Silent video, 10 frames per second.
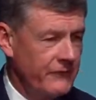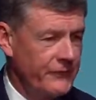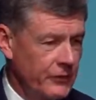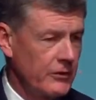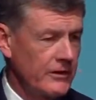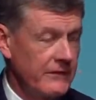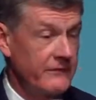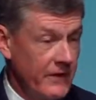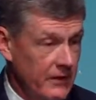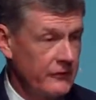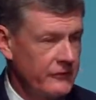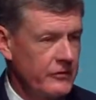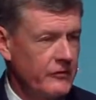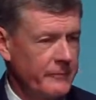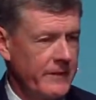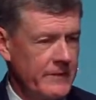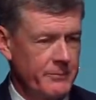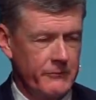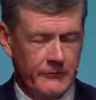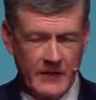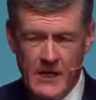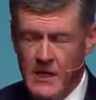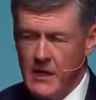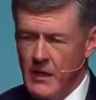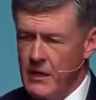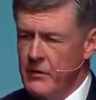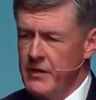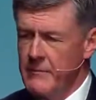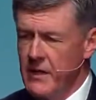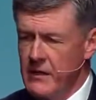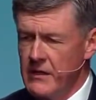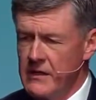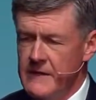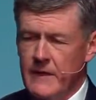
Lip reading: full in various newspapers here in America.